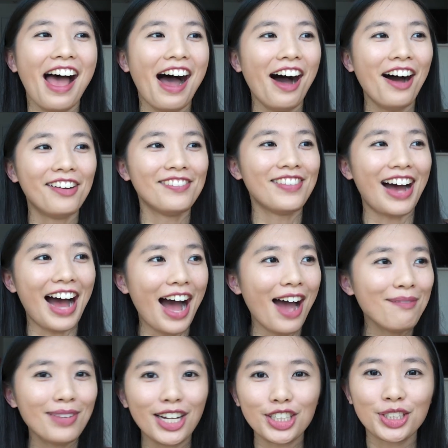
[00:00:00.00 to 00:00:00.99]
um,
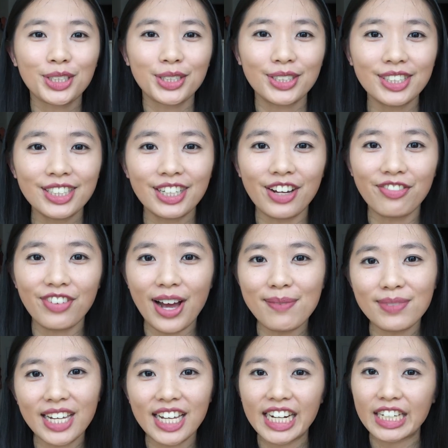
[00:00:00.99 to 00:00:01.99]
I'm not sure if
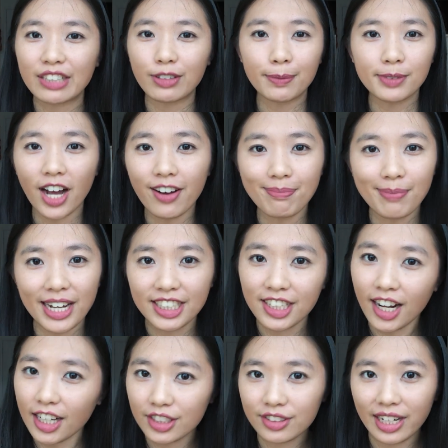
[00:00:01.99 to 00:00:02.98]
I'm getting ripped off by
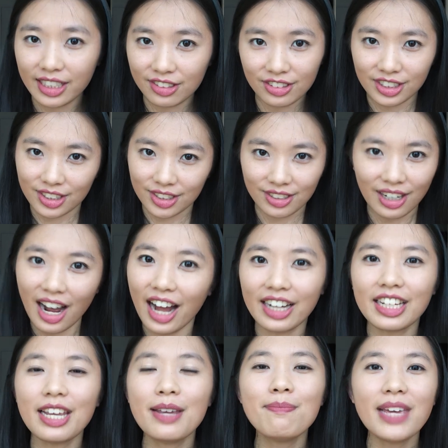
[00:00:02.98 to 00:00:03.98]
contractors or
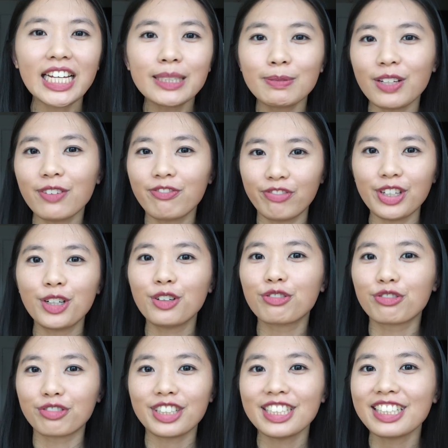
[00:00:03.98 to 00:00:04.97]
not. It makes me
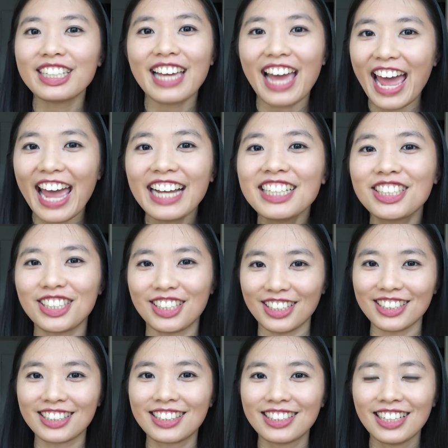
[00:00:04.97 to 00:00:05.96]
feel really
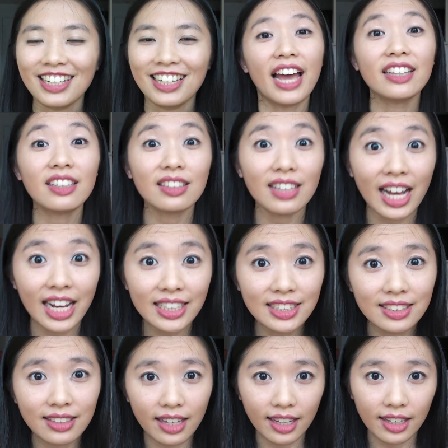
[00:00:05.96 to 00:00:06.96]
anxious and the
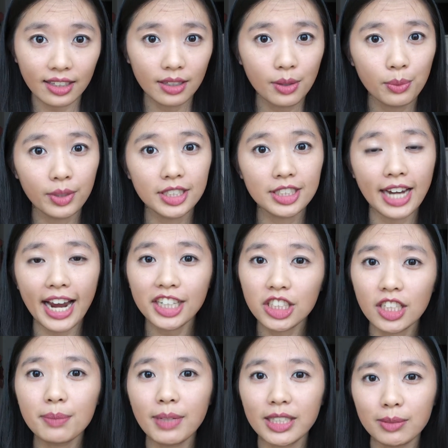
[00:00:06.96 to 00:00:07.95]
last thing, which
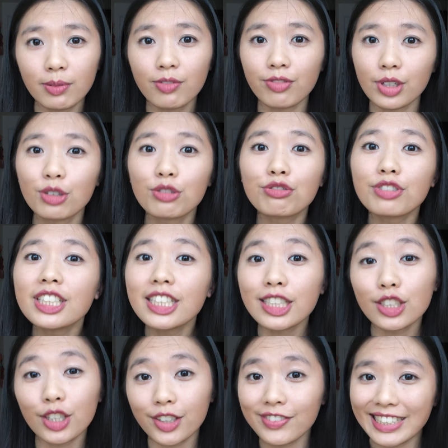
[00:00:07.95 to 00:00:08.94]
actually makes me feel
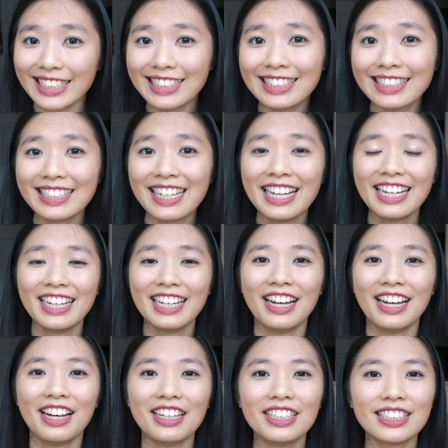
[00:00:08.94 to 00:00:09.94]
really nervous,
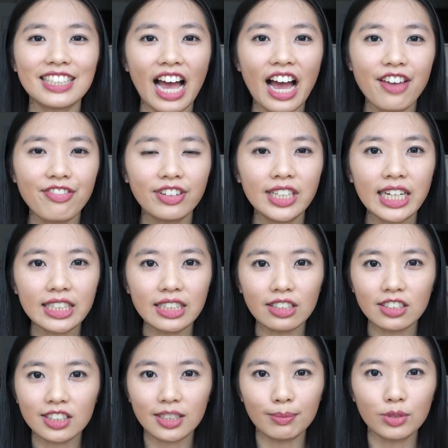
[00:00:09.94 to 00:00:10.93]
is I feel like
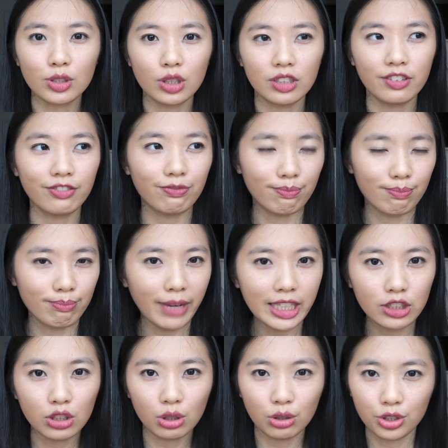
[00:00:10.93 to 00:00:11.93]
there's some sort of
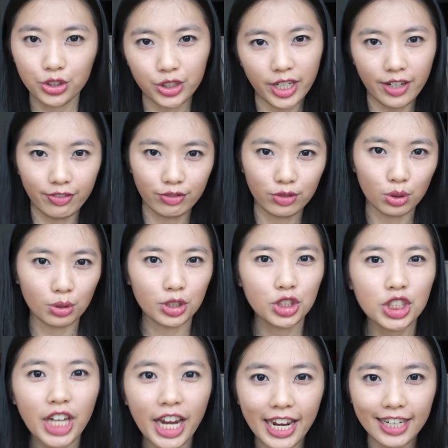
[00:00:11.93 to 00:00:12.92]
mental shift or
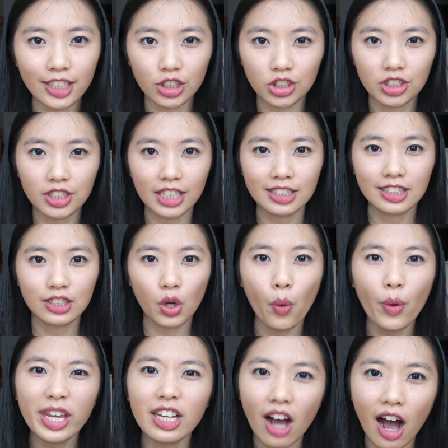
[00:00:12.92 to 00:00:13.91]
change that's
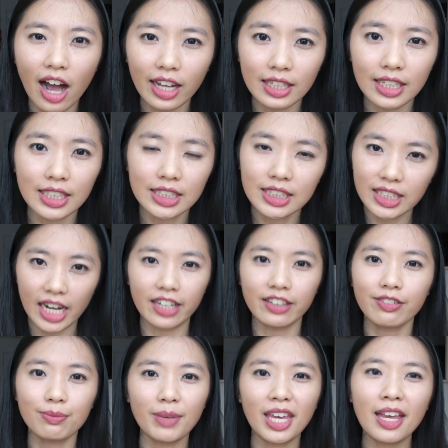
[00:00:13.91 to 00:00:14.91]
going on inside
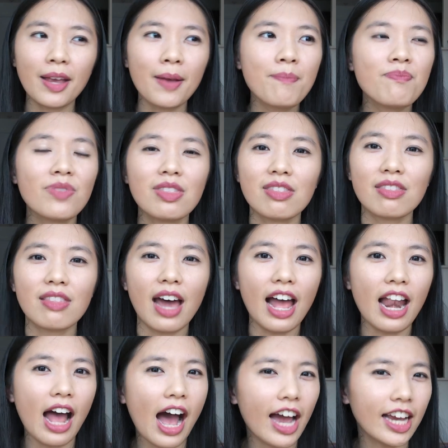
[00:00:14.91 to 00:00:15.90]
of me
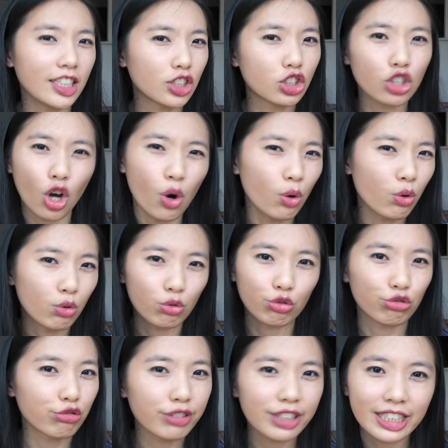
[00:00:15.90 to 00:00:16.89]
that I don't
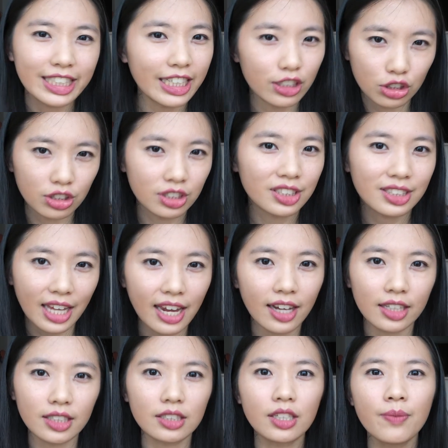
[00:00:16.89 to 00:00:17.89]
really
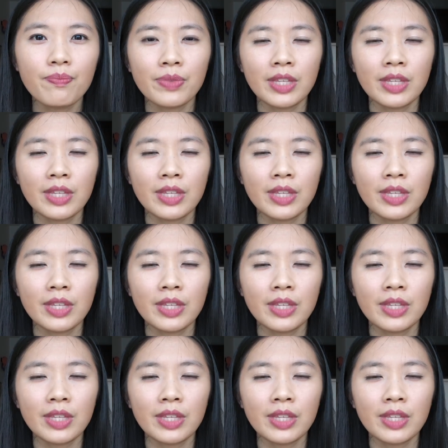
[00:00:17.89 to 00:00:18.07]
understand.